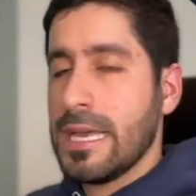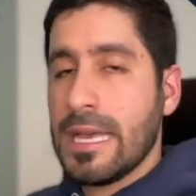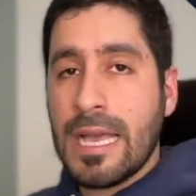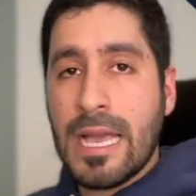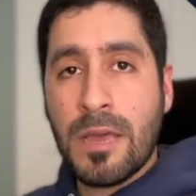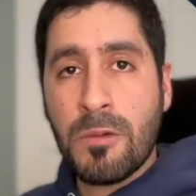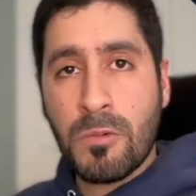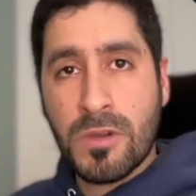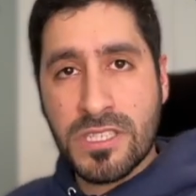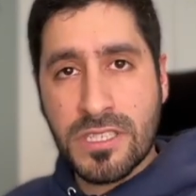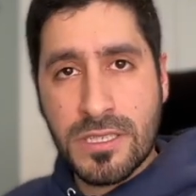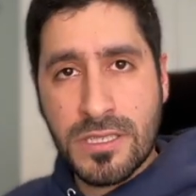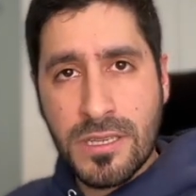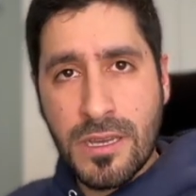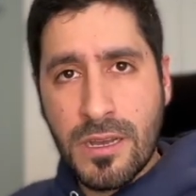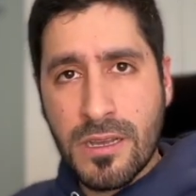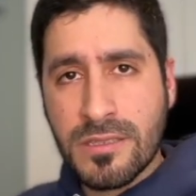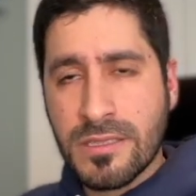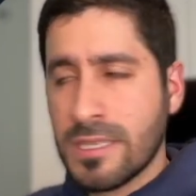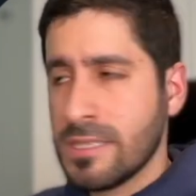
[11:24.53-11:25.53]
And what it
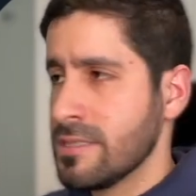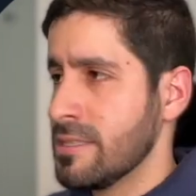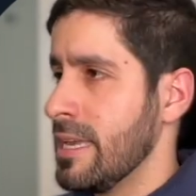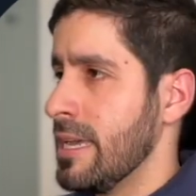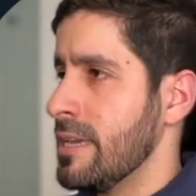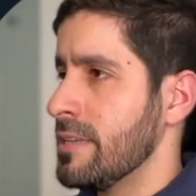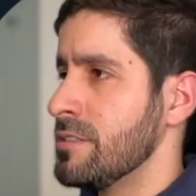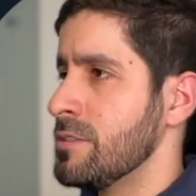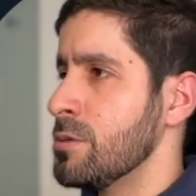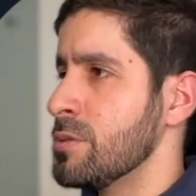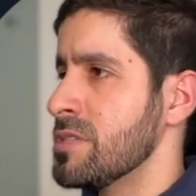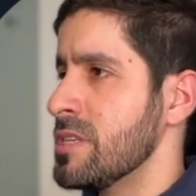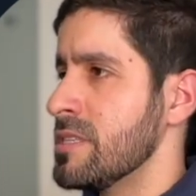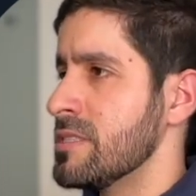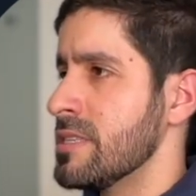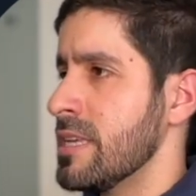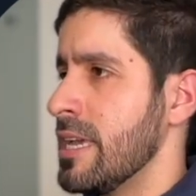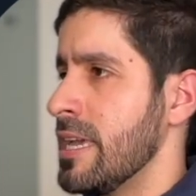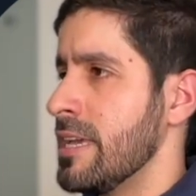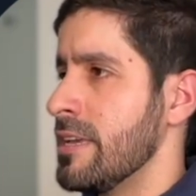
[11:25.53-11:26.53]
does is that it
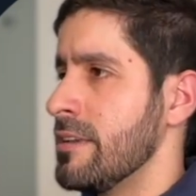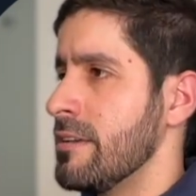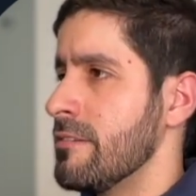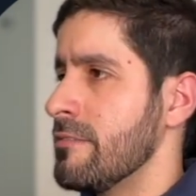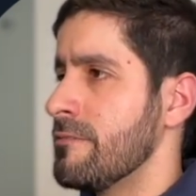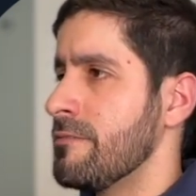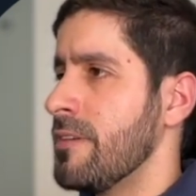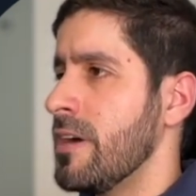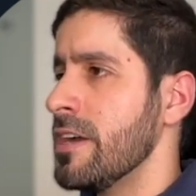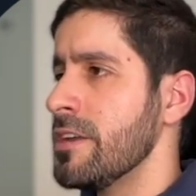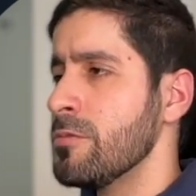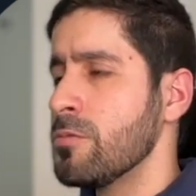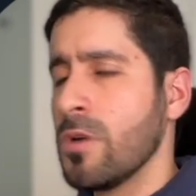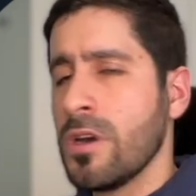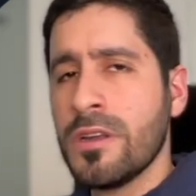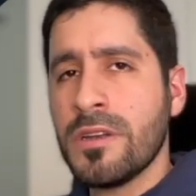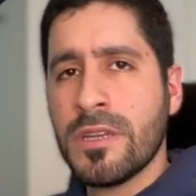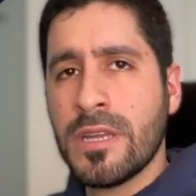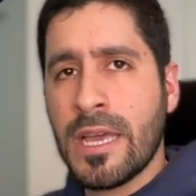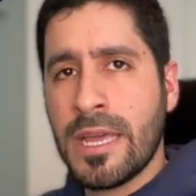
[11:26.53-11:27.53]
uses a find
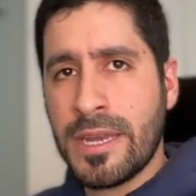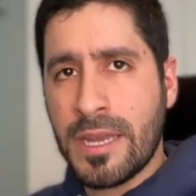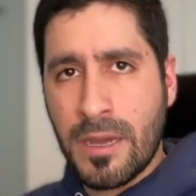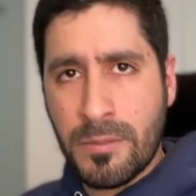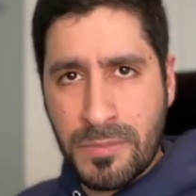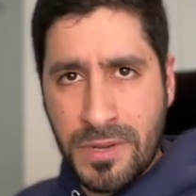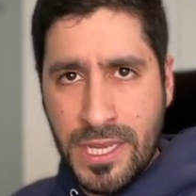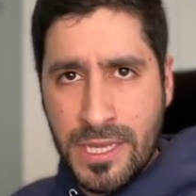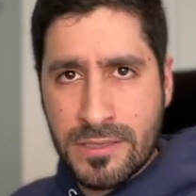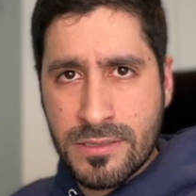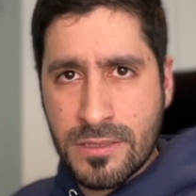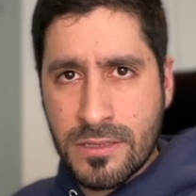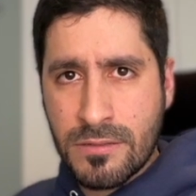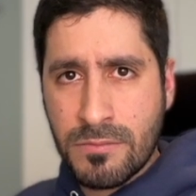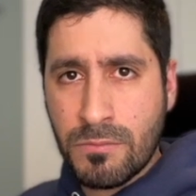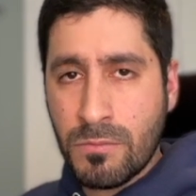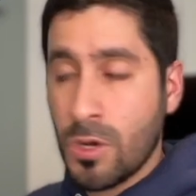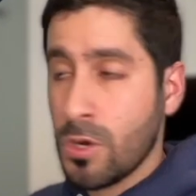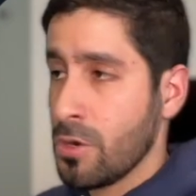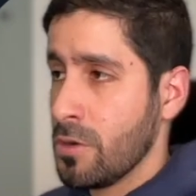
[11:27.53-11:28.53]
one and update
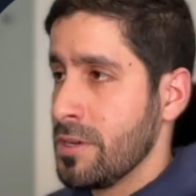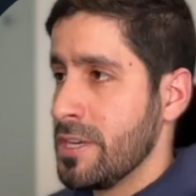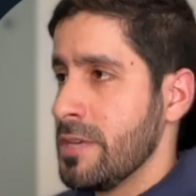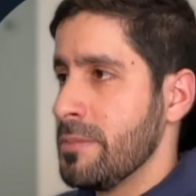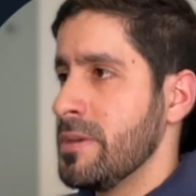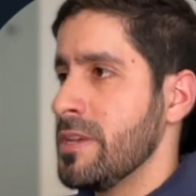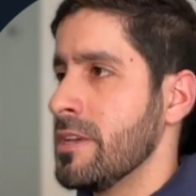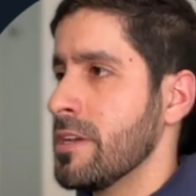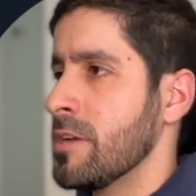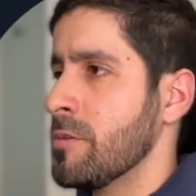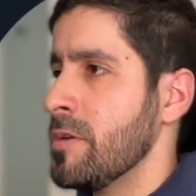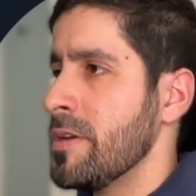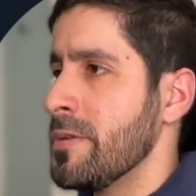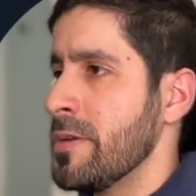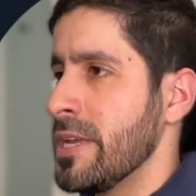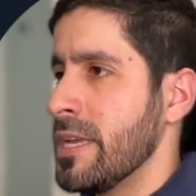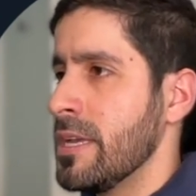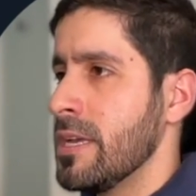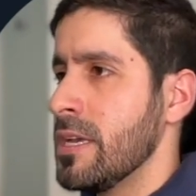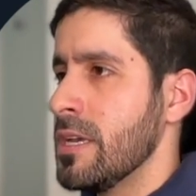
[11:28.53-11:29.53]
MongoDB query.